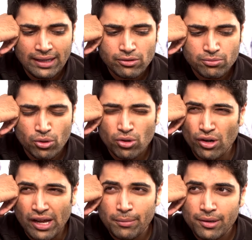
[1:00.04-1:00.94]
I think it was more
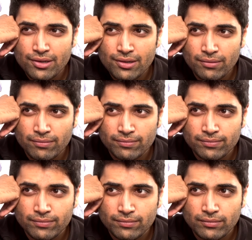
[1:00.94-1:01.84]
collaboration.
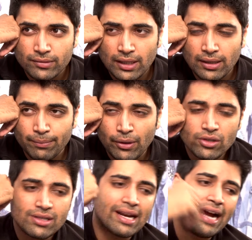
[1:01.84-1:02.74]

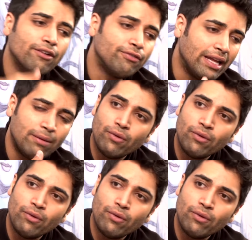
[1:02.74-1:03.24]
Because the kind of team